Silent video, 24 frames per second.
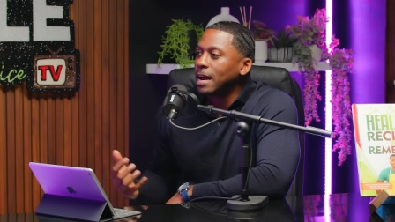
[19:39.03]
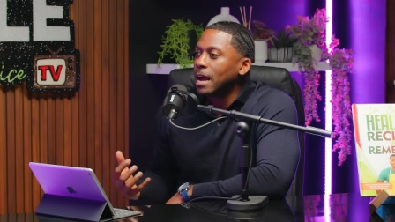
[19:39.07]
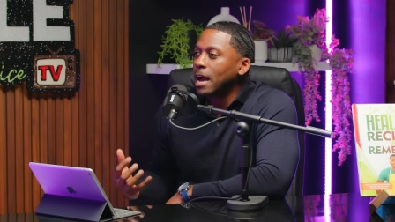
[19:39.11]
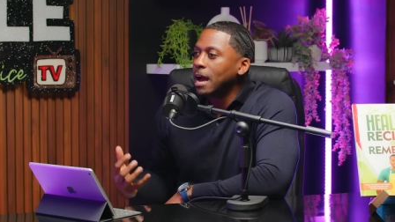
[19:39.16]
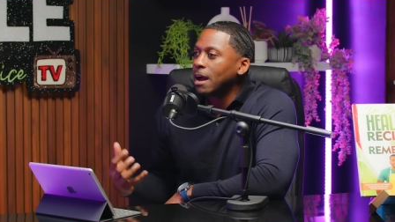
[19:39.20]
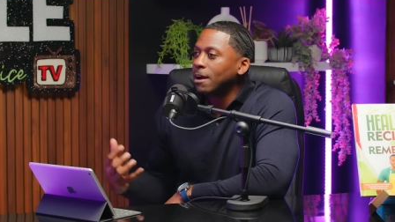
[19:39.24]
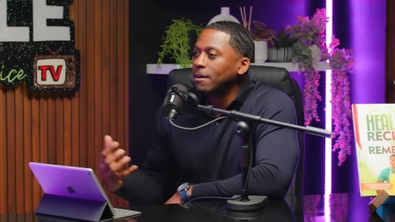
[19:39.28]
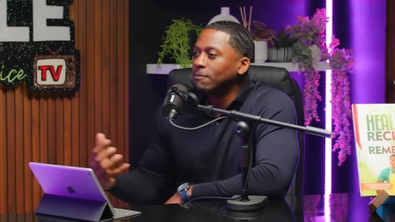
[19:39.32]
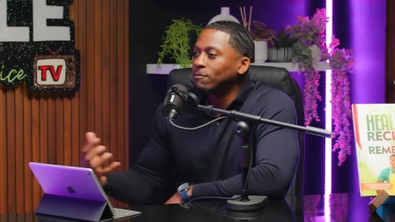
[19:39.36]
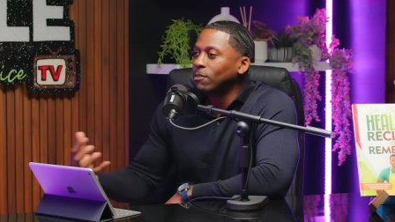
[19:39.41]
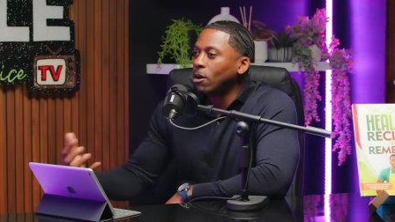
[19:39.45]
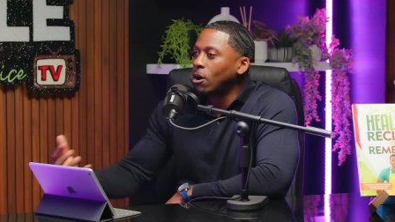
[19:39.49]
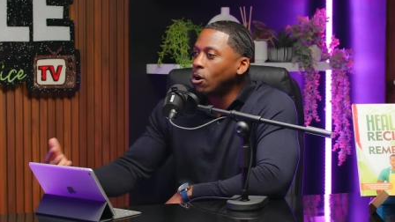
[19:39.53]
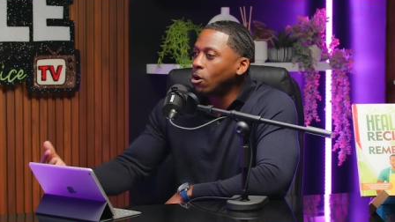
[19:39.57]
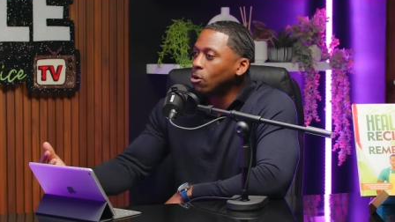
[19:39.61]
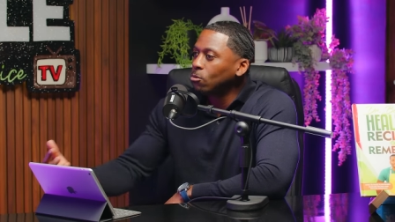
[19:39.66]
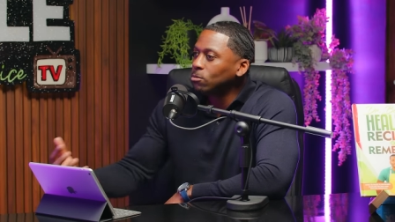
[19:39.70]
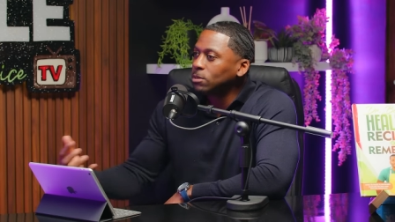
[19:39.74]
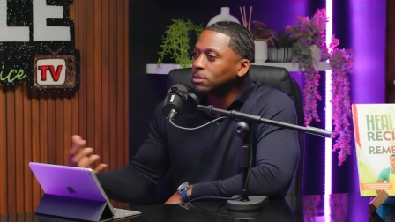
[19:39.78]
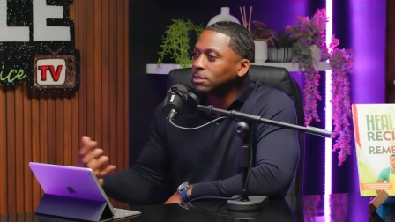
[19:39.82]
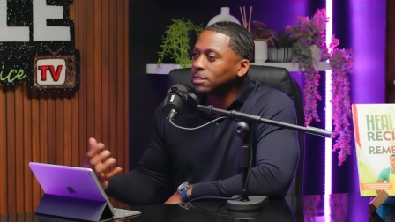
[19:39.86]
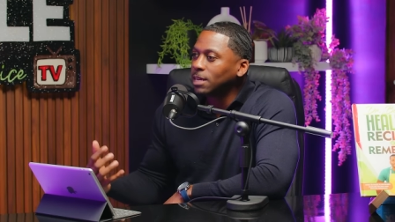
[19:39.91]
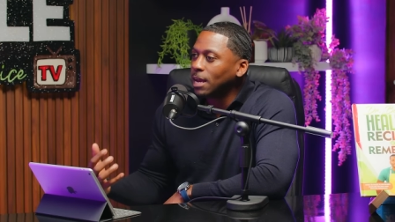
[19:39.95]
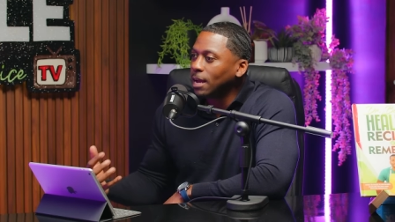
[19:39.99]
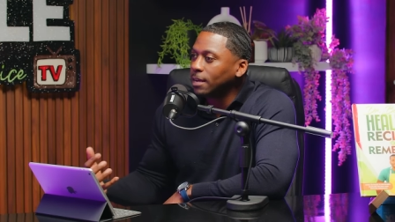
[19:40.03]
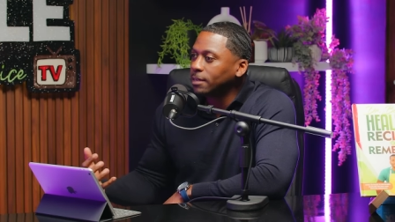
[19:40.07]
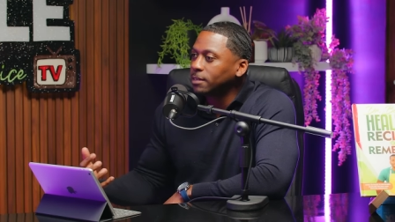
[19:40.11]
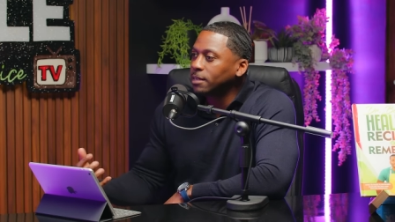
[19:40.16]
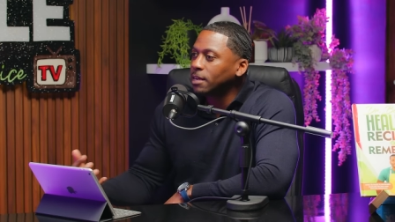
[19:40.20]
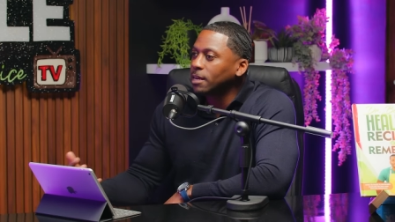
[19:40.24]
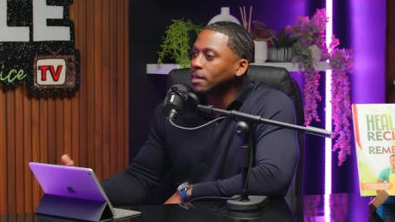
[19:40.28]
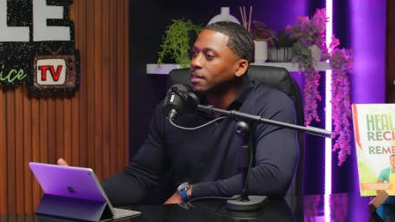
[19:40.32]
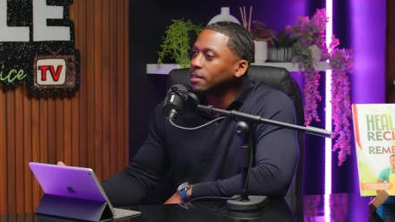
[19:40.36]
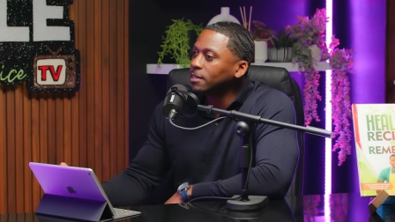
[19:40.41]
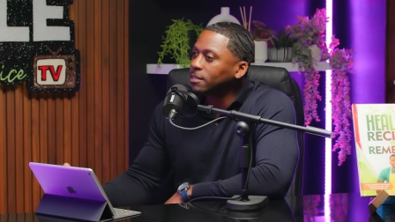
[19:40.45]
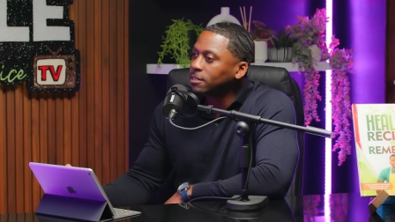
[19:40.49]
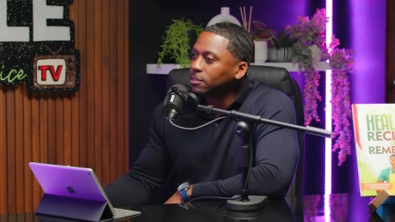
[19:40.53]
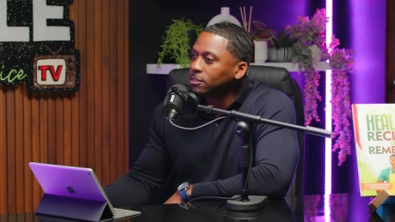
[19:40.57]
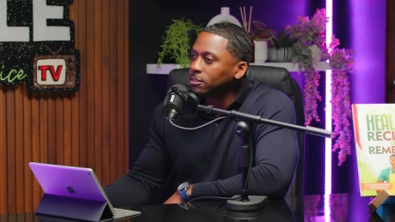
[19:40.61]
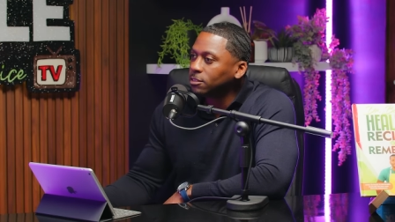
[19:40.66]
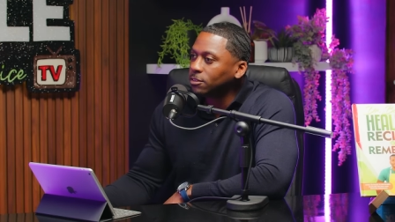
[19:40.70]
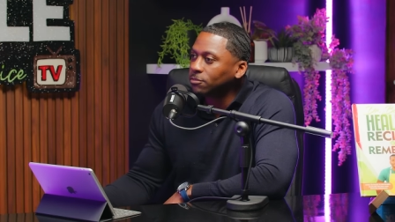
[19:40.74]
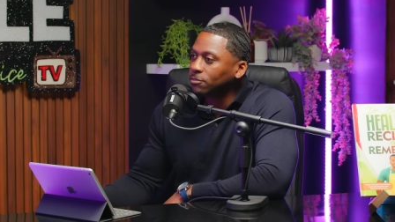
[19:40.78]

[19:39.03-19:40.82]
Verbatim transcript: have always gotten that energy